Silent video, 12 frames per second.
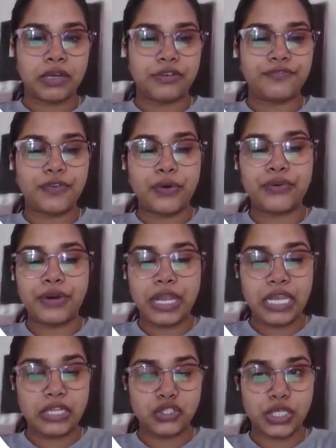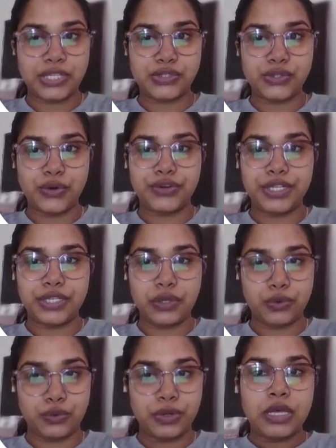for range, as you already
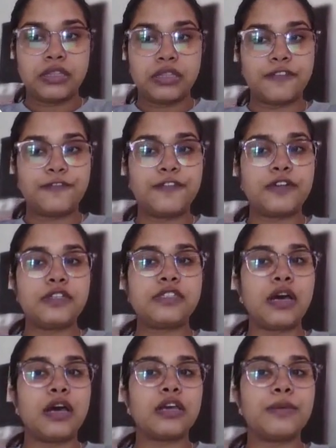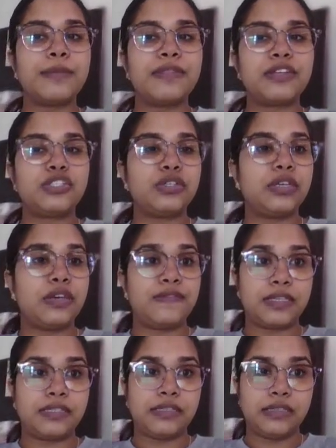know, the first argument that you give
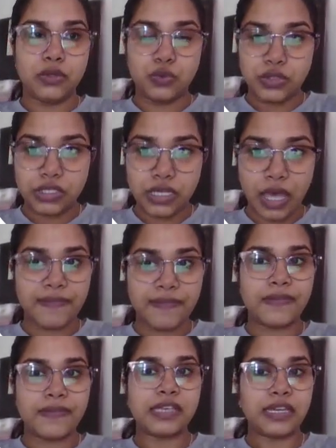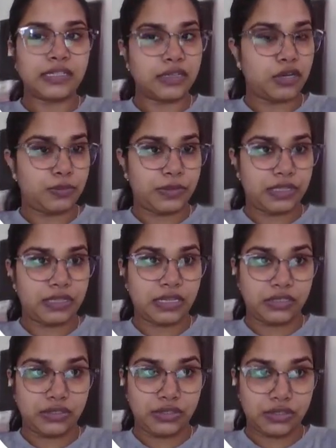is included, and the second argument that
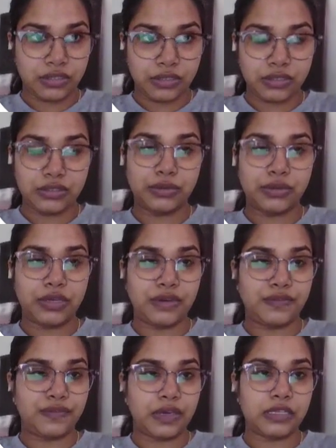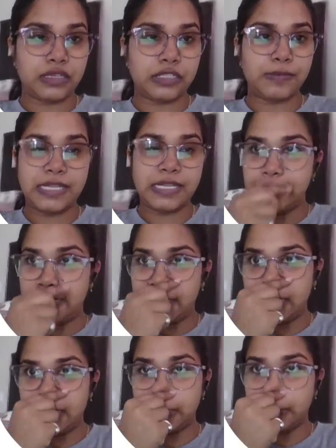you give is
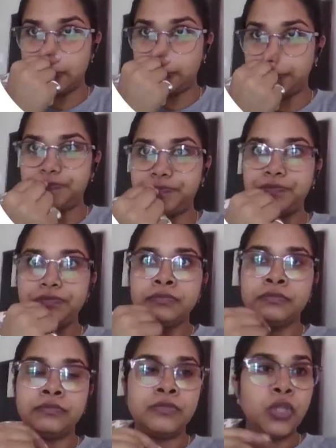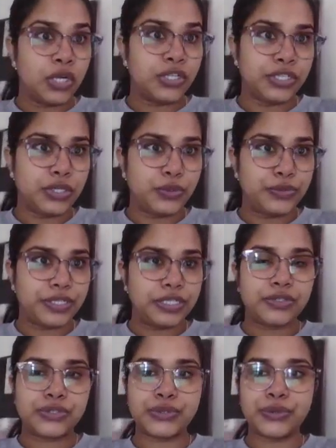basically not included.
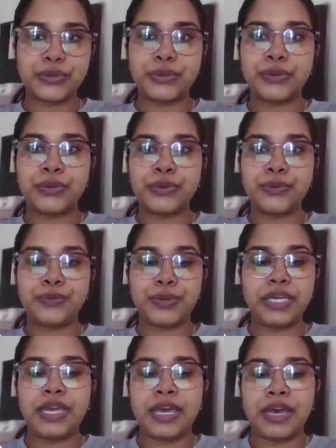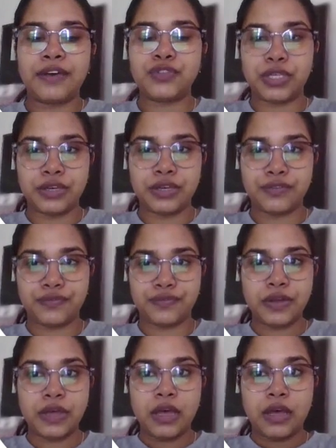So we have to give
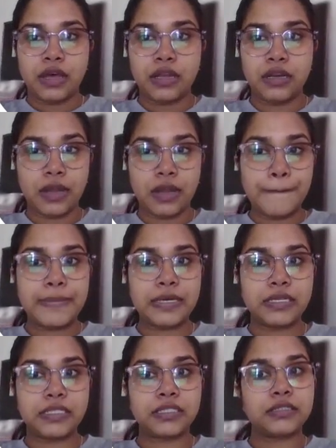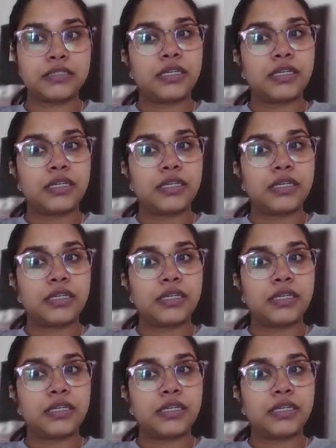a number